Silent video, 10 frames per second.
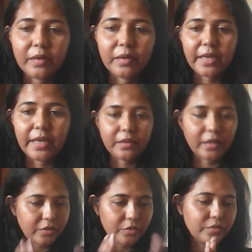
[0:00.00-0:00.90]
like
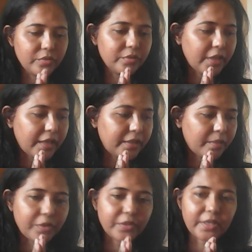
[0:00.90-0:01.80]
you know that
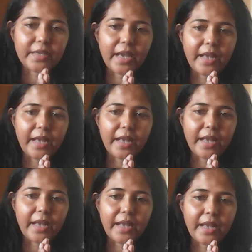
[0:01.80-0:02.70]
about the science there
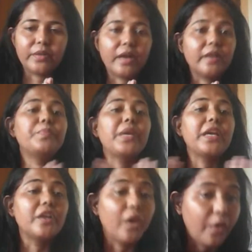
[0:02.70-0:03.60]
is a big
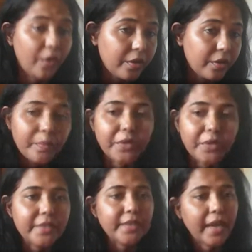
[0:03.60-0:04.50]
awe about
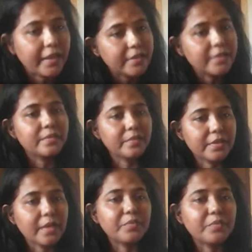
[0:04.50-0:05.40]
the science
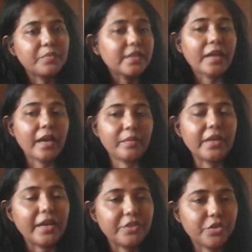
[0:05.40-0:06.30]
subjects, I mean
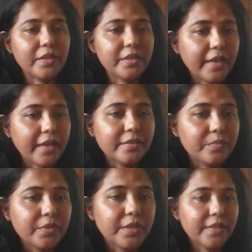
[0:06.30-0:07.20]
natural science
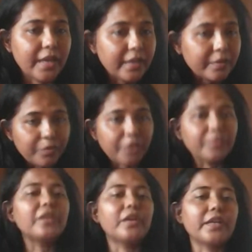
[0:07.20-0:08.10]
subjects, that we will
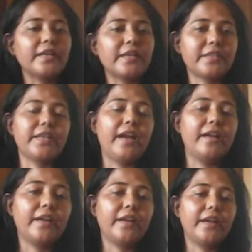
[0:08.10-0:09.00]
not understand
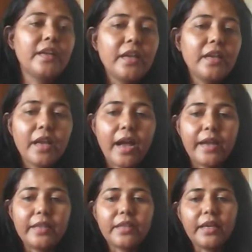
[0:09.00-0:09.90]
it. I
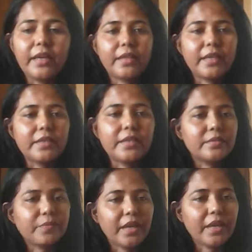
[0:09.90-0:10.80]
think this
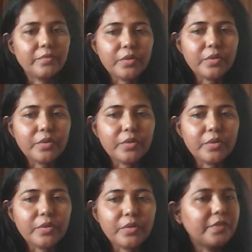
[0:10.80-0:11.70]
we have to come out
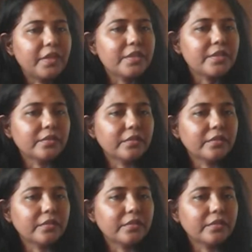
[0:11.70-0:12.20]
of this